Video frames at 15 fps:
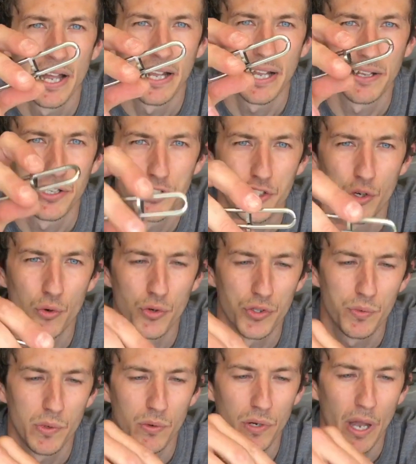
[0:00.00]
Now, the jaws
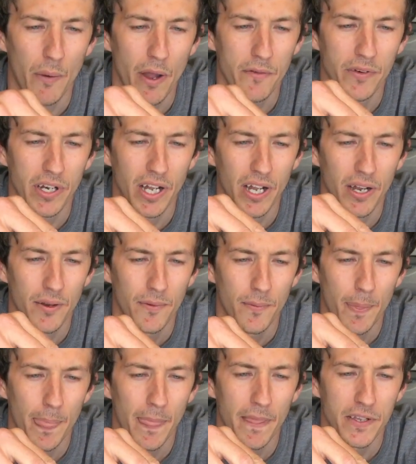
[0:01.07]
will go over the
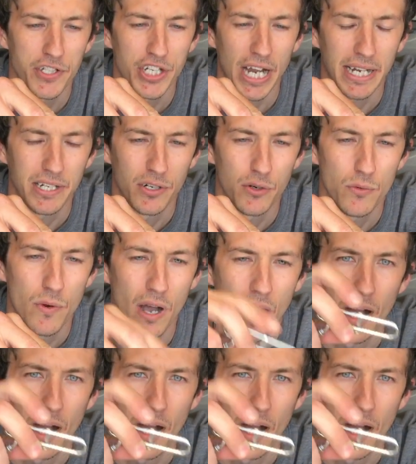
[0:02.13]
shackle,